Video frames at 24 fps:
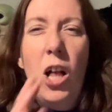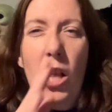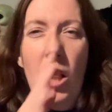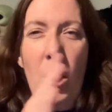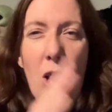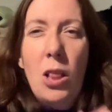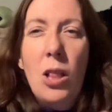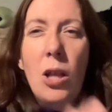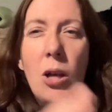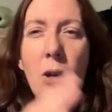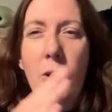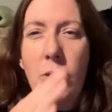
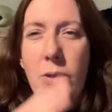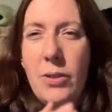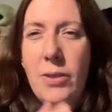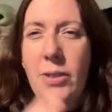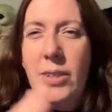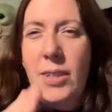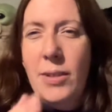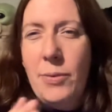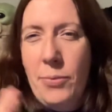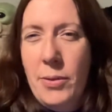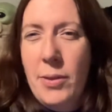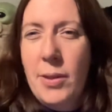load of
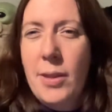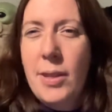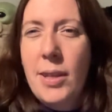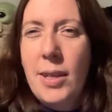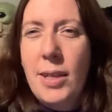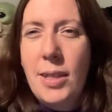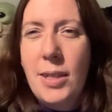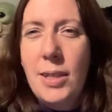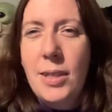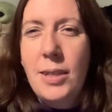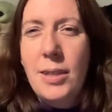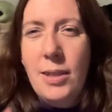different
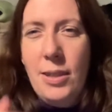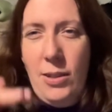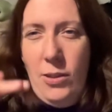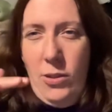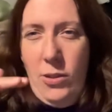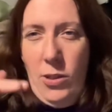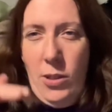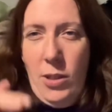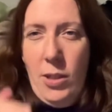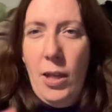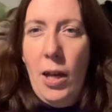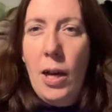things that
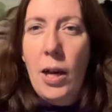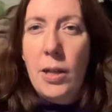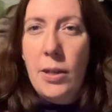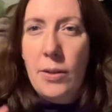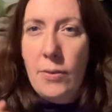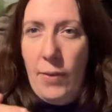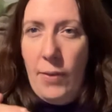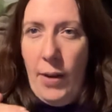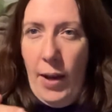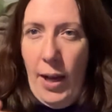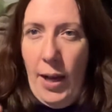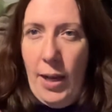just kind
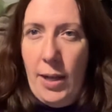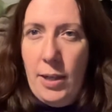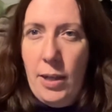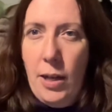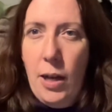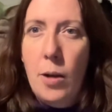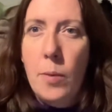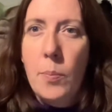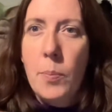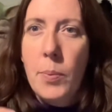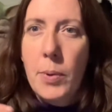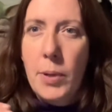of add up